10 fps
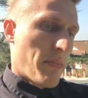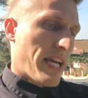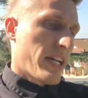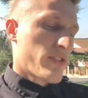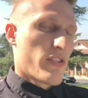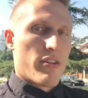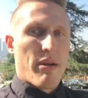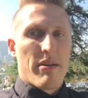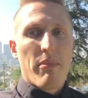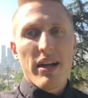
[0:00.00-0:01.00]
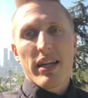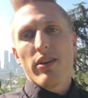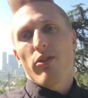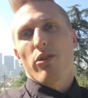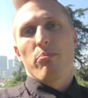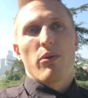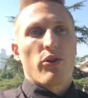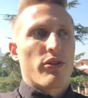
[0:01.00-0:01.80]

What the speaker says: making a certain amount of money or